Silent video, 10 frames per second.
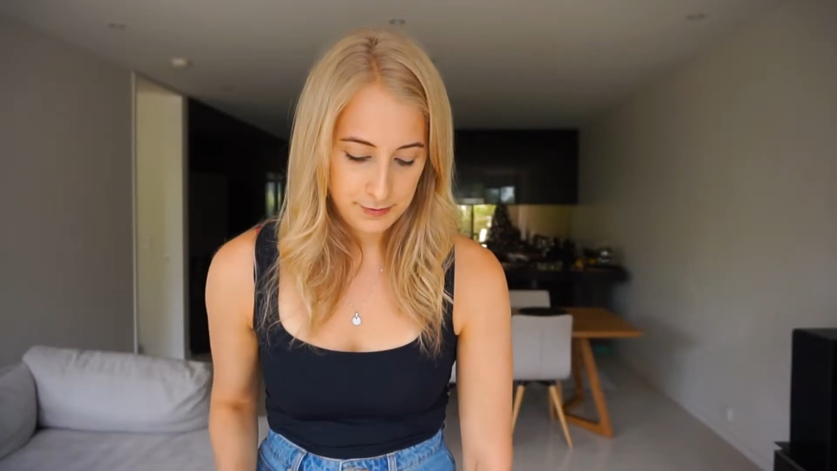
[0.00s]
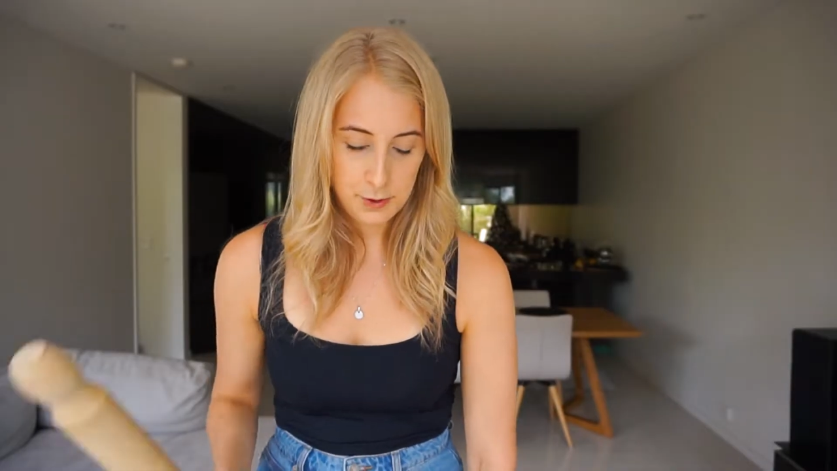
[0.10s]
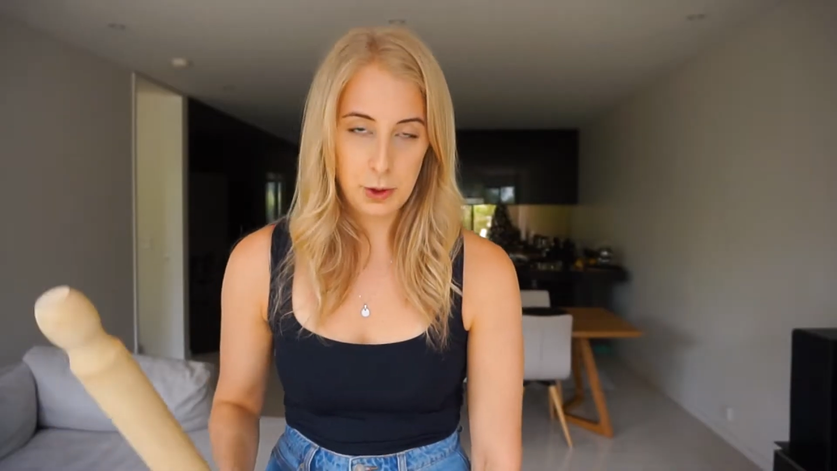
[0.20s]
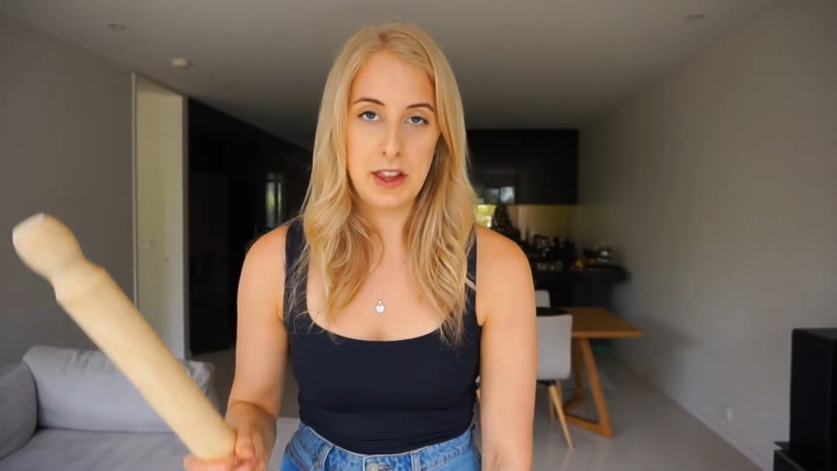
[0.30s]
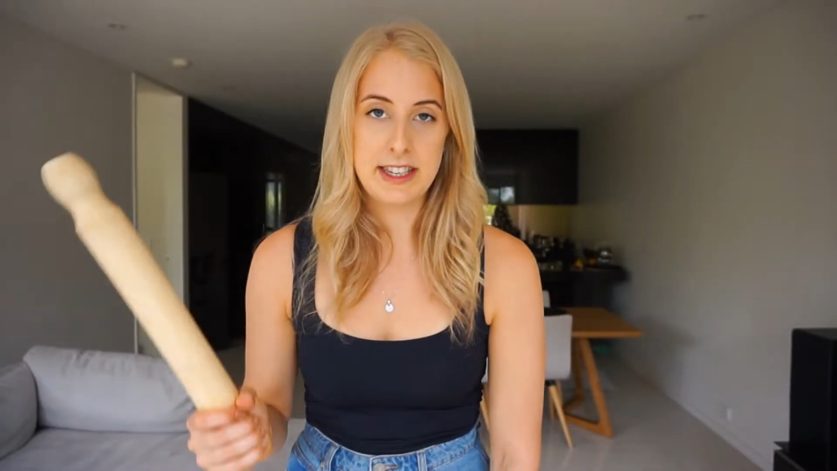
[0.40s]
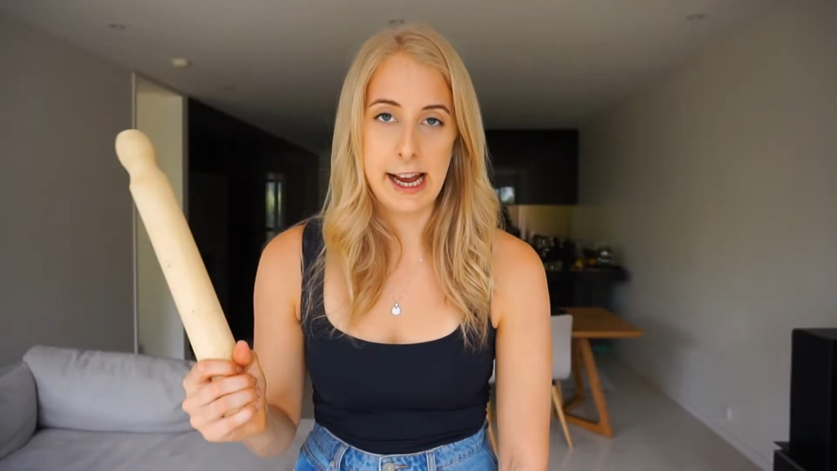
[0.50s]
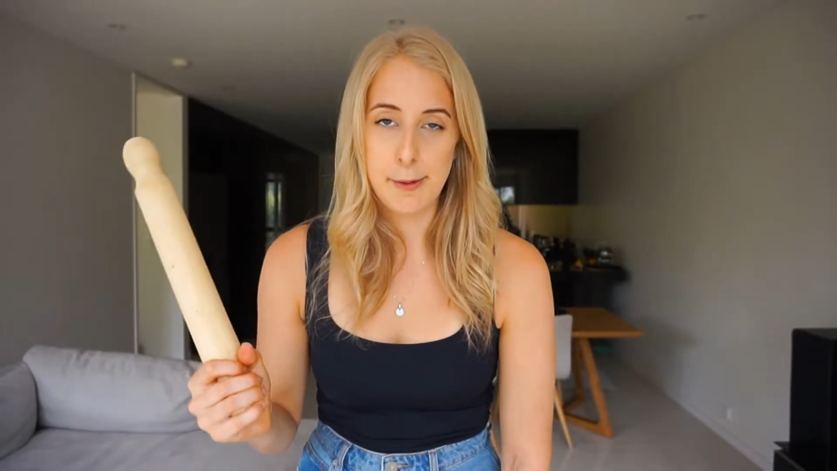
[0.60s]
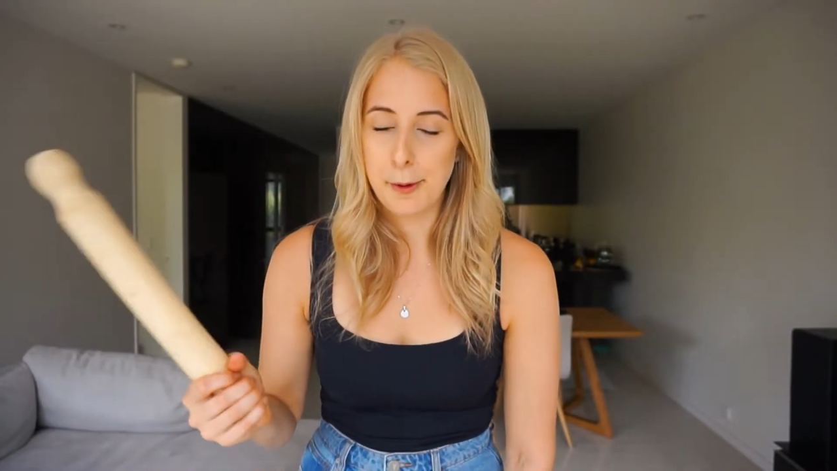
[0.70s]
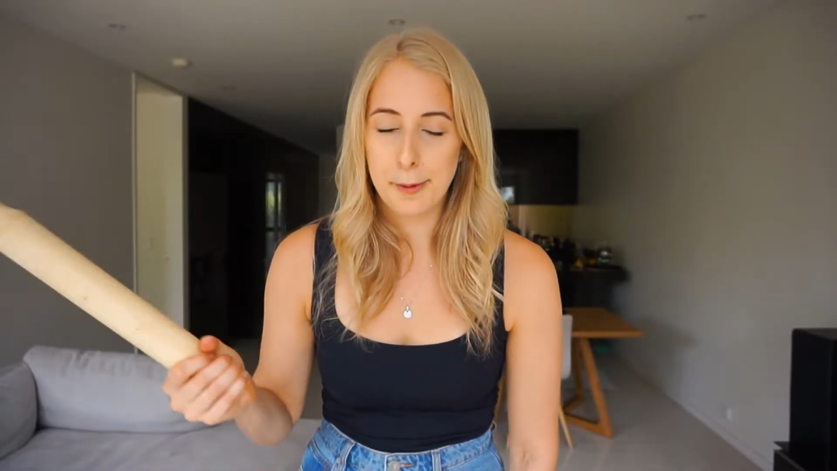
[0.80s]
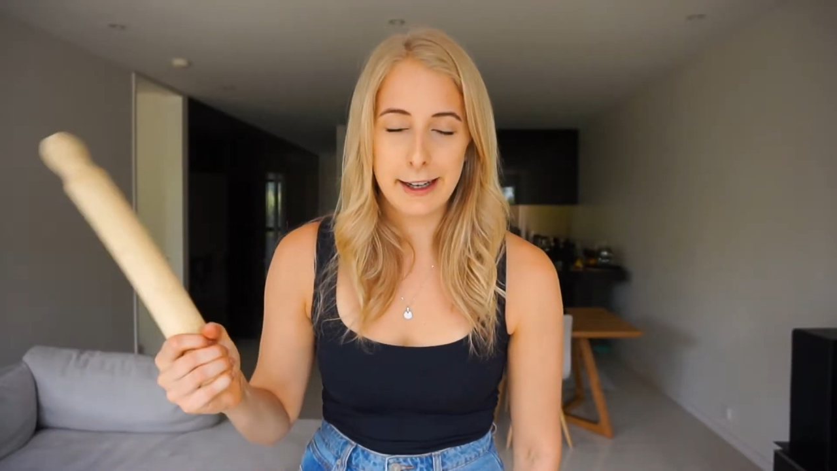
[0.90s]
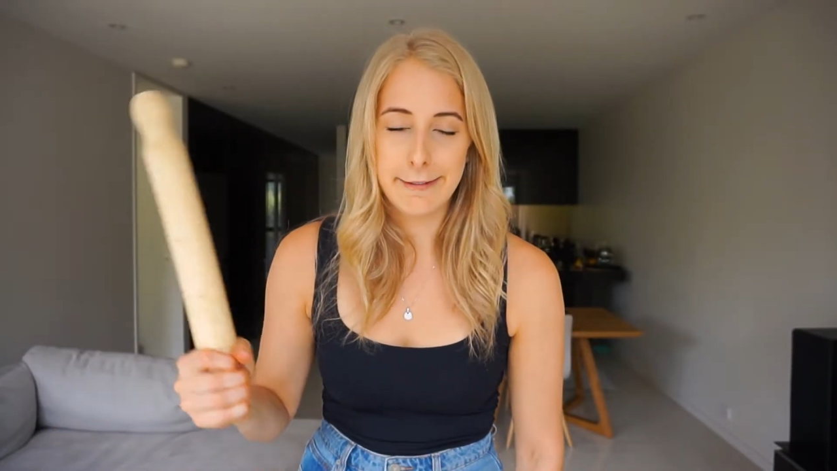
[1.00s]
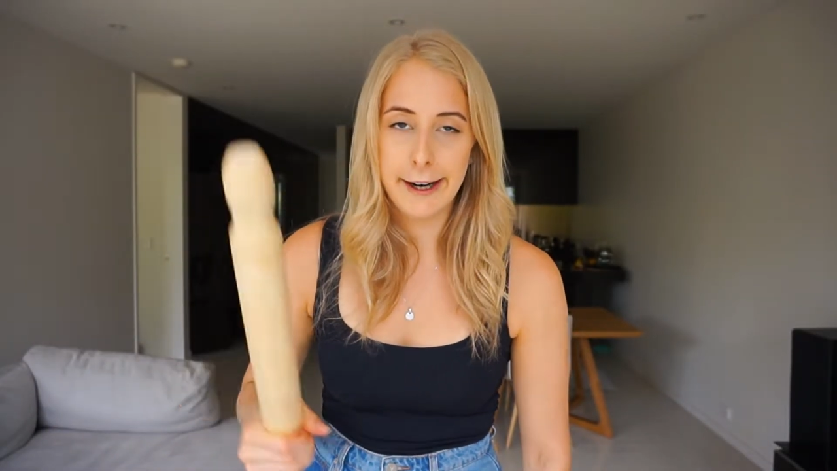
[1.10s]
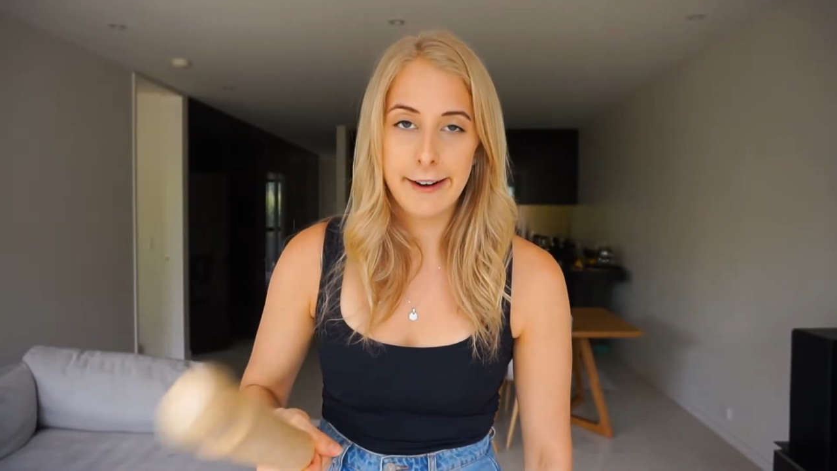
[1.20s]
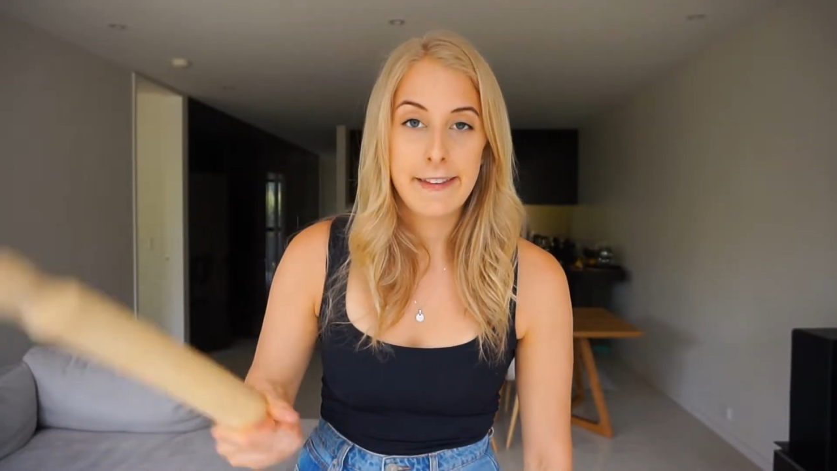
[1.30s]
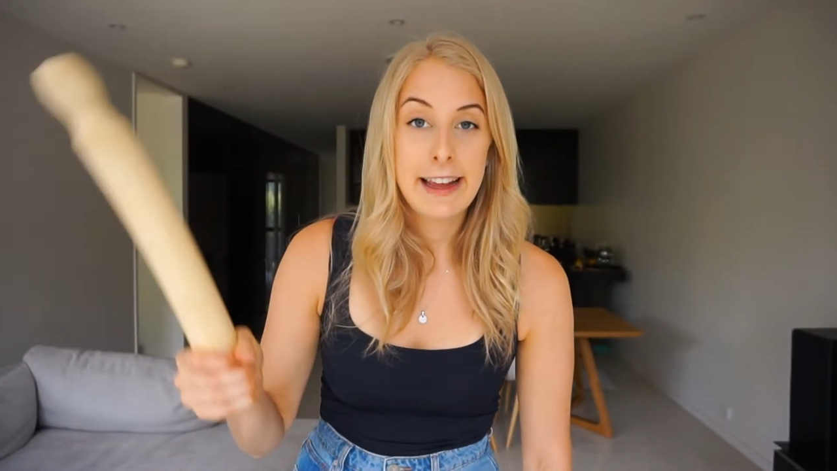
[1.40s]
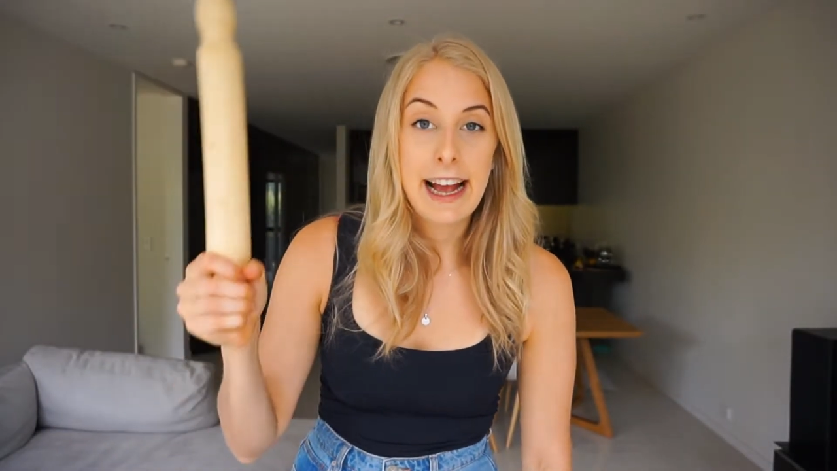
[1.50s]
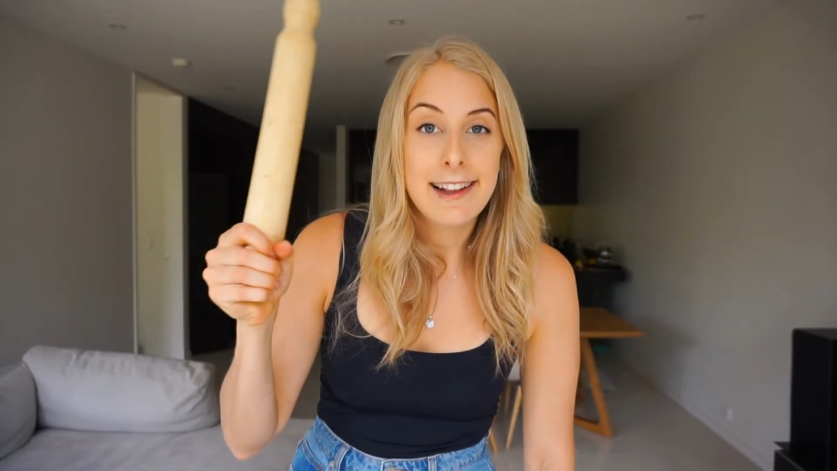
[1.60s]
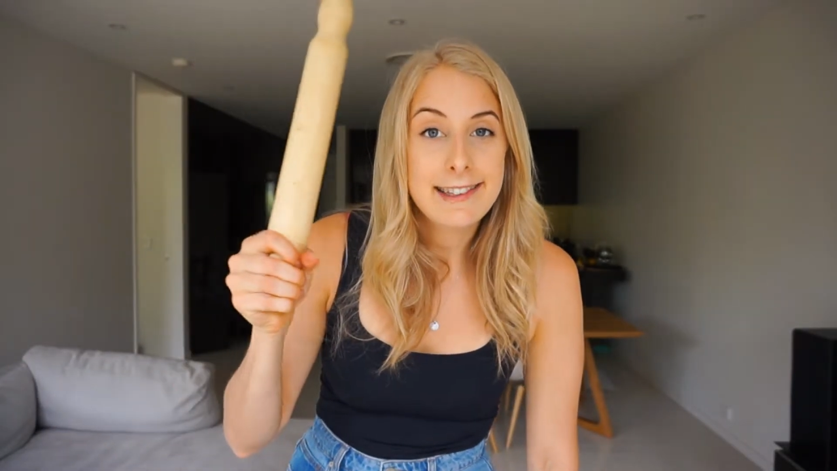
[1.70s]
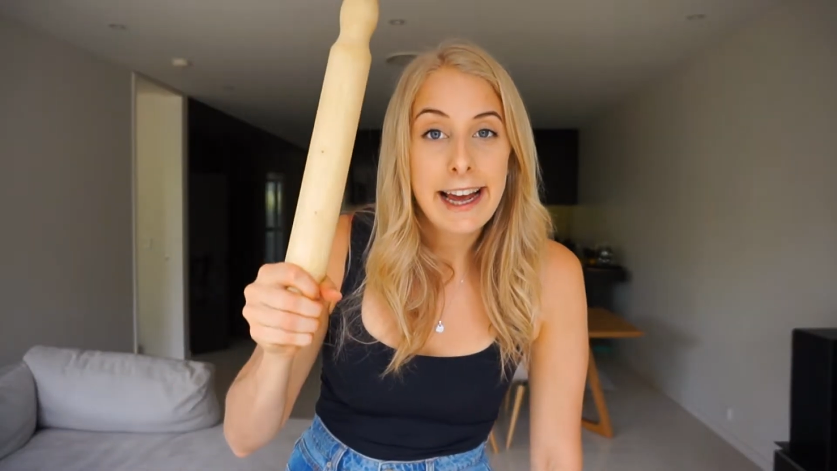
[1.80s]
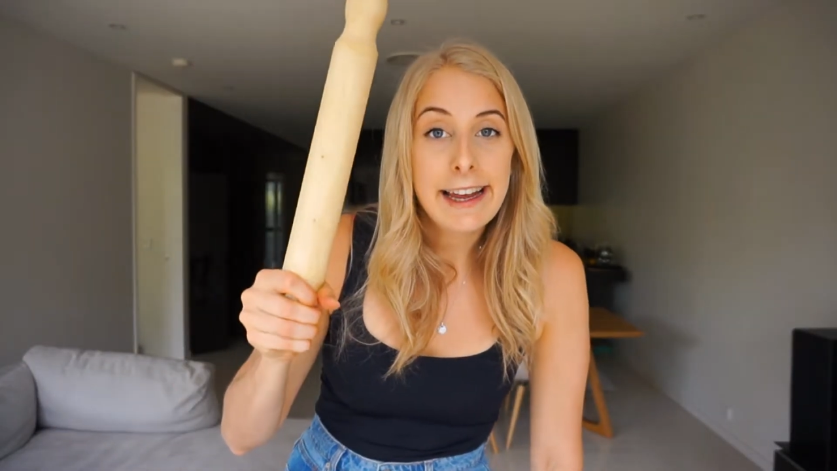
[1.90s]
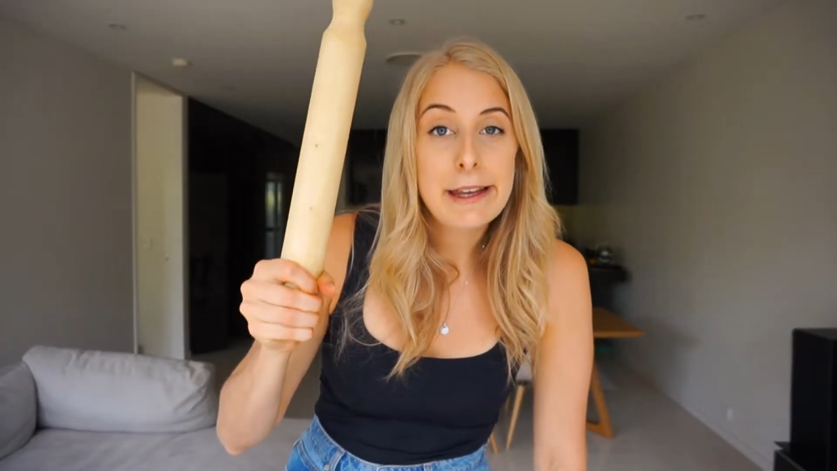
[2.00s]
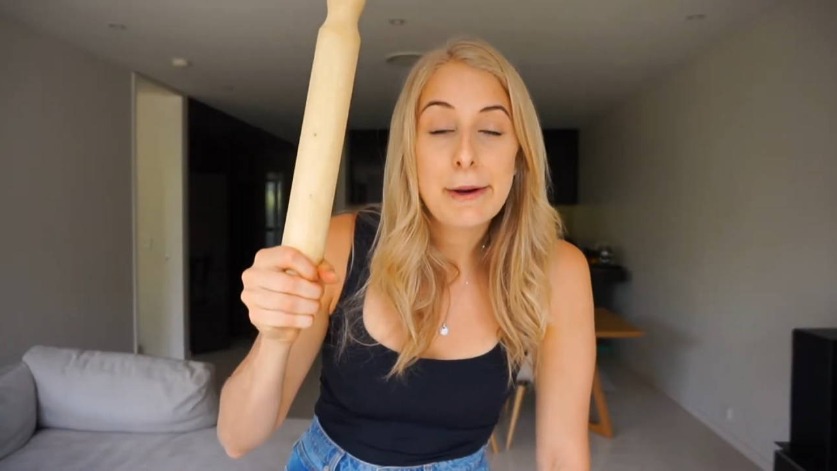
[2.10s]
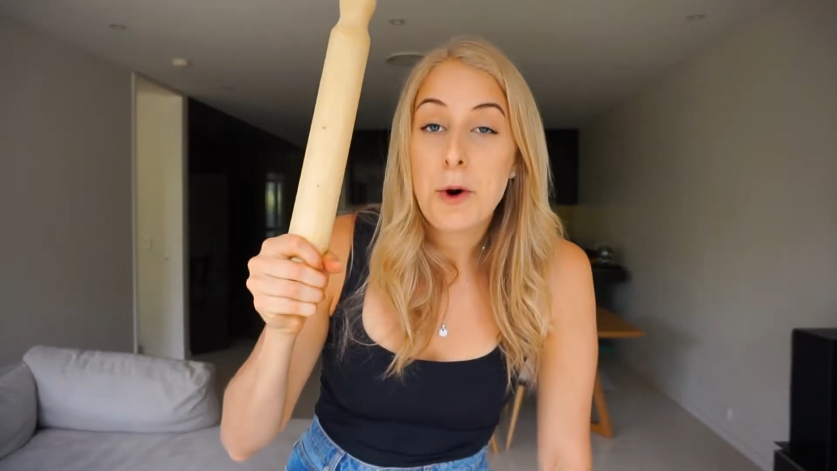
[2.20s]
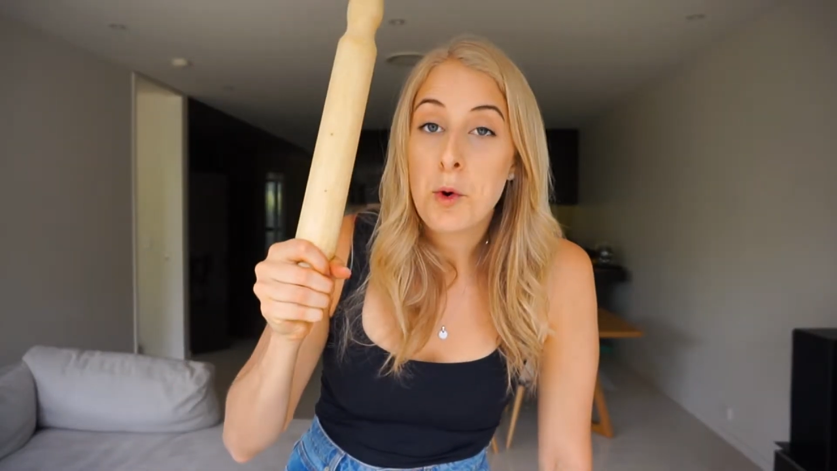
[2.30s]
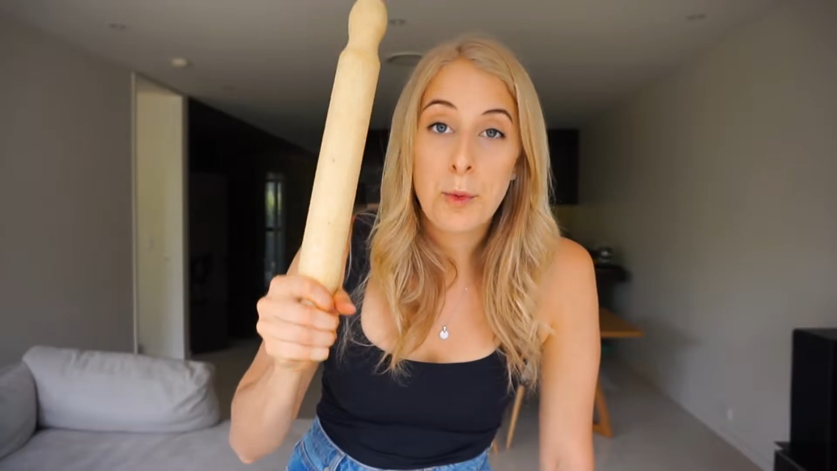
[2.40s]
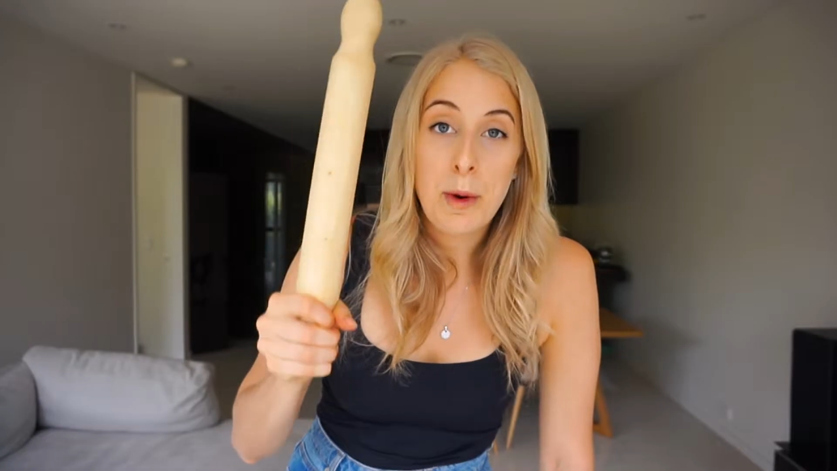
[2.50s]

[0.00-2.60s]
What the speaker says: or on the table, whatever, and take your